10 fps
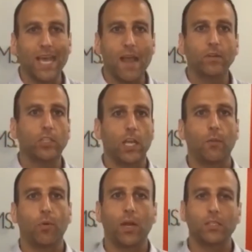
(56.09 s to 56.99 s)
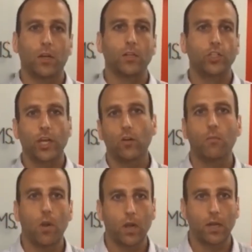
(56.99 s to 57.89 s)
average sale price in our general
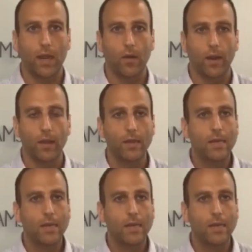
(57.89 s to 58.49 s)
market area.